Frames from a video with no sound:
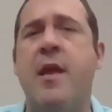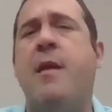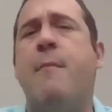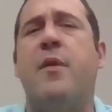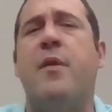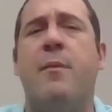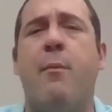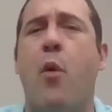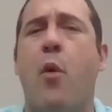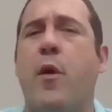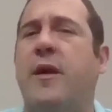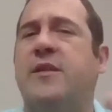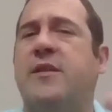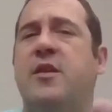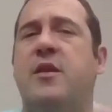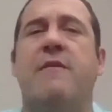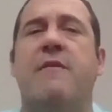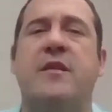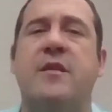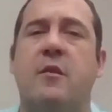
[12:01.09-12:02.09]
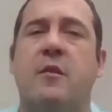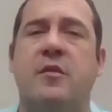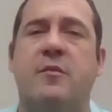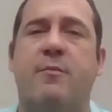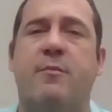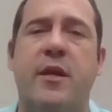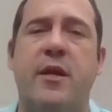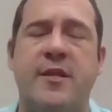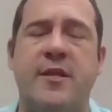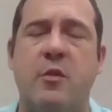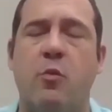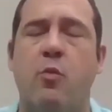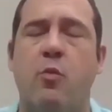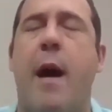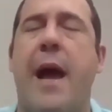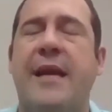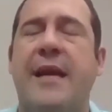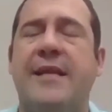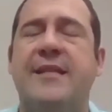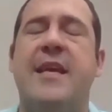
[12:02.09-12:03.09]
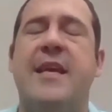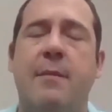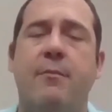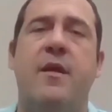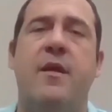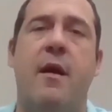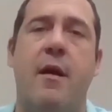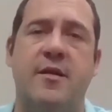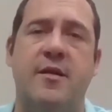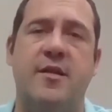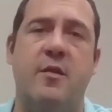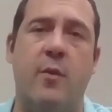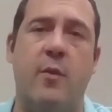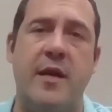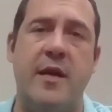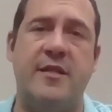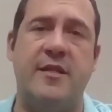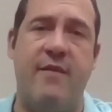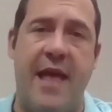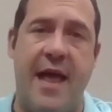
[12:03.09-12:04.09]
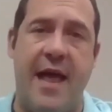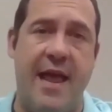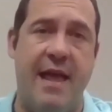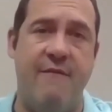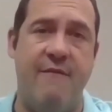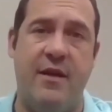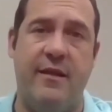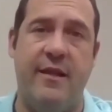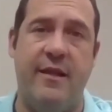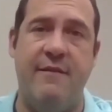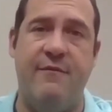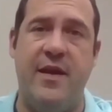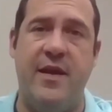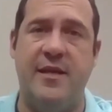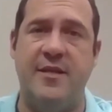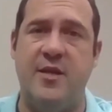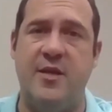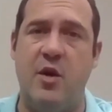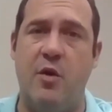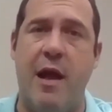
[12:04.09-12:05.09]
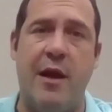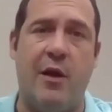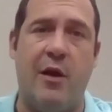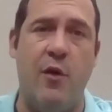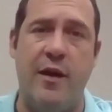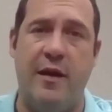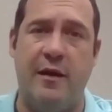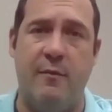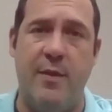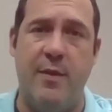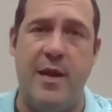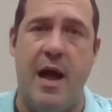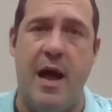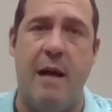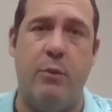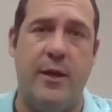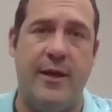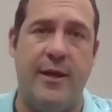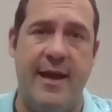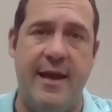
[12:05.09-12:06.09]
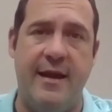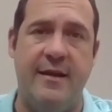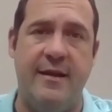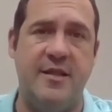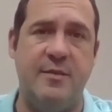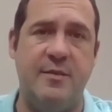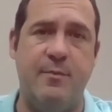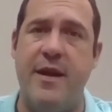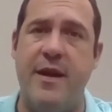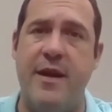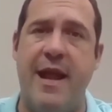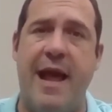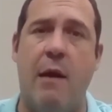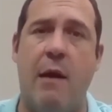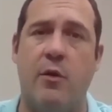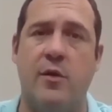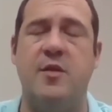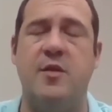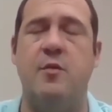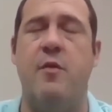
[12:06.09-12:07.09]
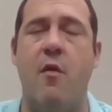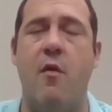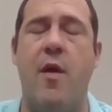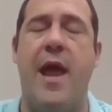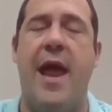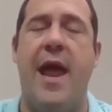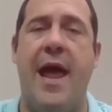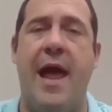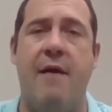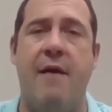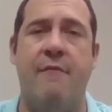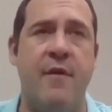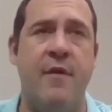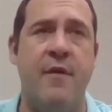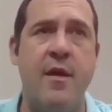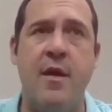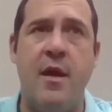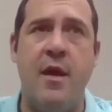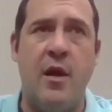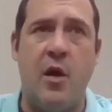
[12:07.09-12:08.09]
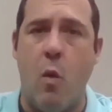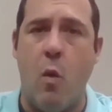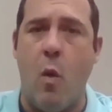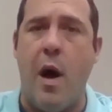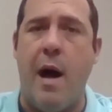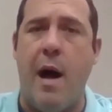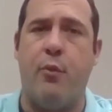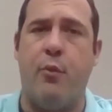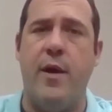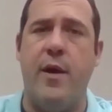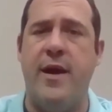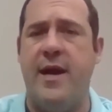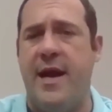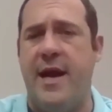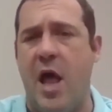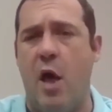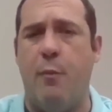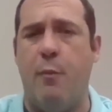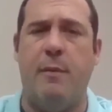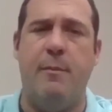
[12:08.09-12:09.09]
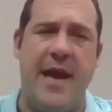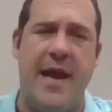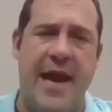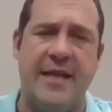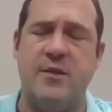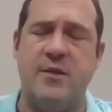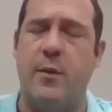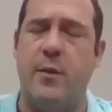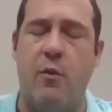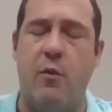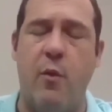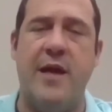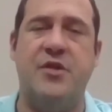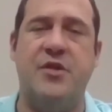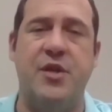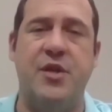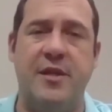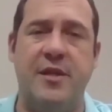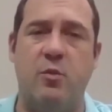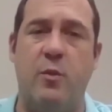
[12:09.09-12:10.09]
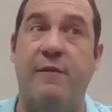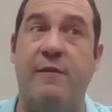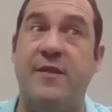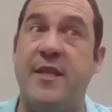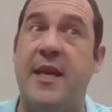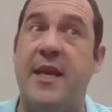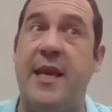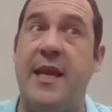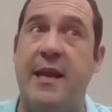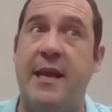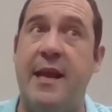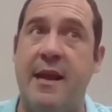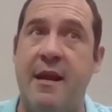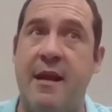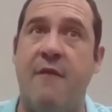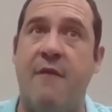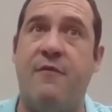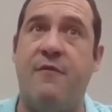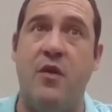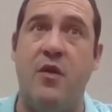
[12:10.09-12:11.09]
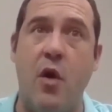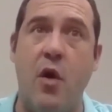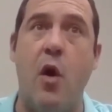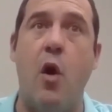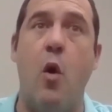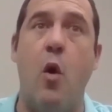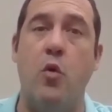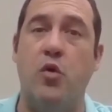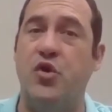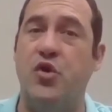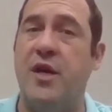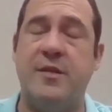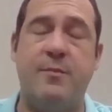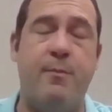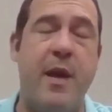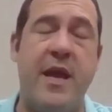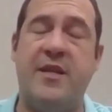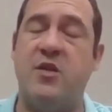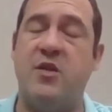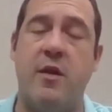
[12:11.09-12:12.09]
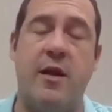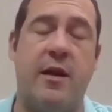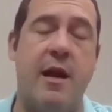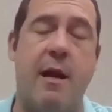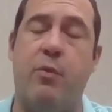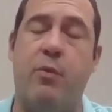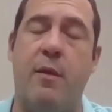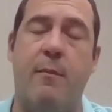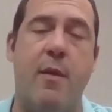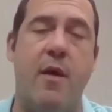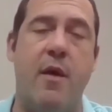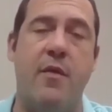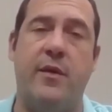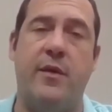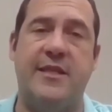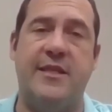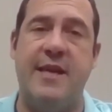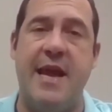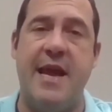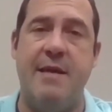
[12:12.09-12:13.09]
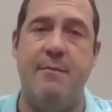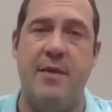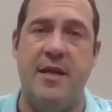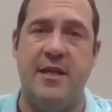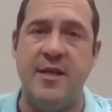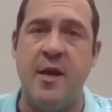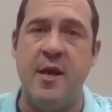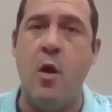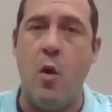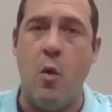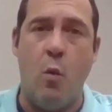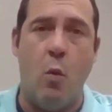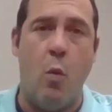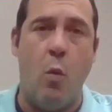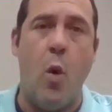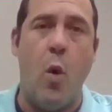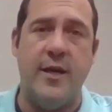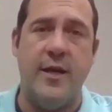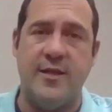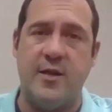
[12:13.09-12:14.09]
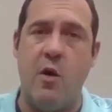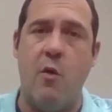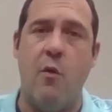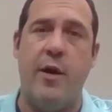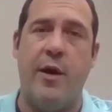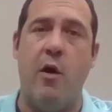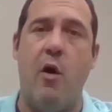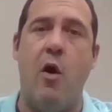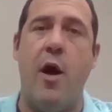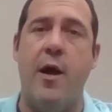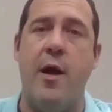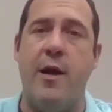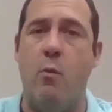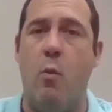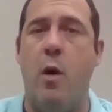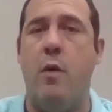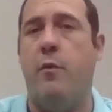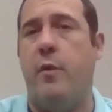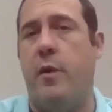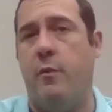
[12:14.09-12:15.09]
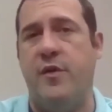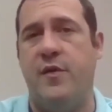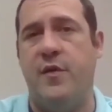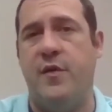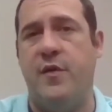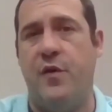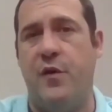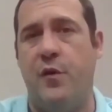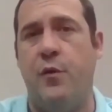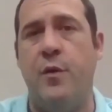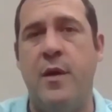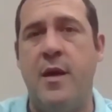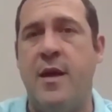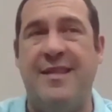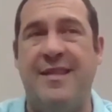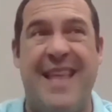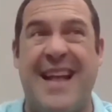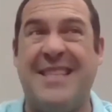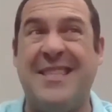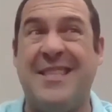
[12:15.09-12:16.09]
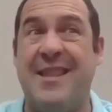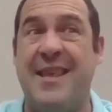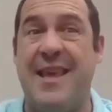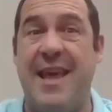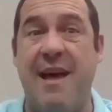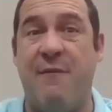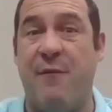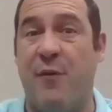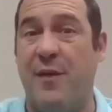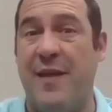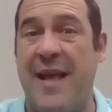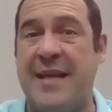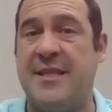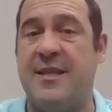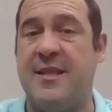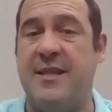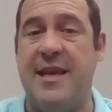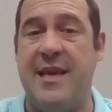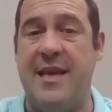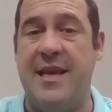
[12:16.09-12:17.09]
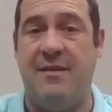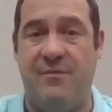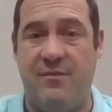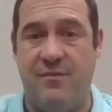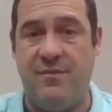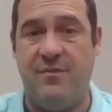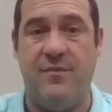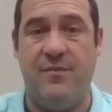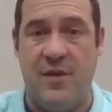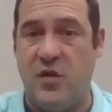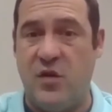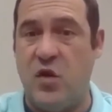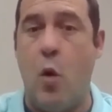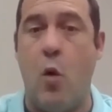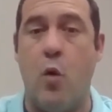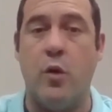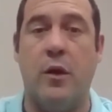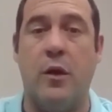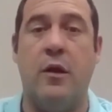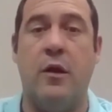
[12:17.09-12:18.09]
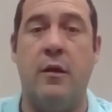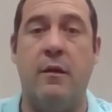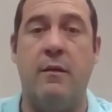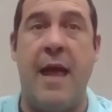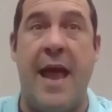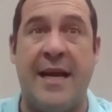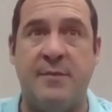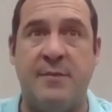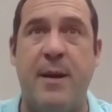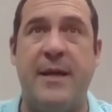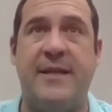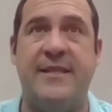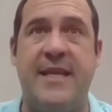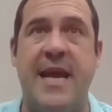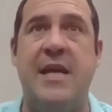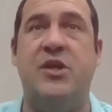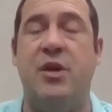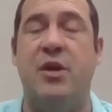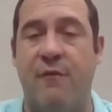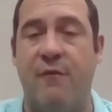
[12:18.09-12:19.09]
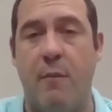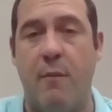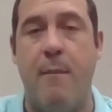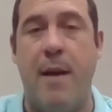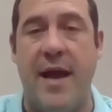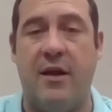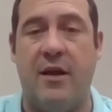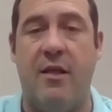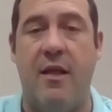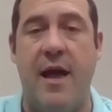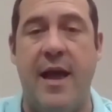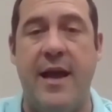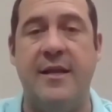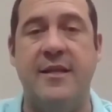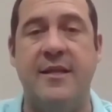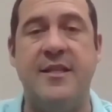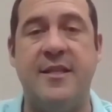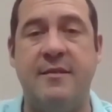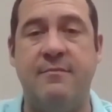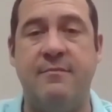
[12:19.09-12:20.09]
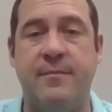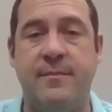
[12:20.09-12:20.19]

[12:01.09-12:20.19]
But the point is, you give us those bills, and my team does the rest of that heavy lifting. So you're not going to be obligated to spend hours you don't have cooperating, helping me, answering questions. We've seen enough to know, just based on a couple of monthly statements, what is going on and what we would do. That's the effort. That's the total expectation from my clients.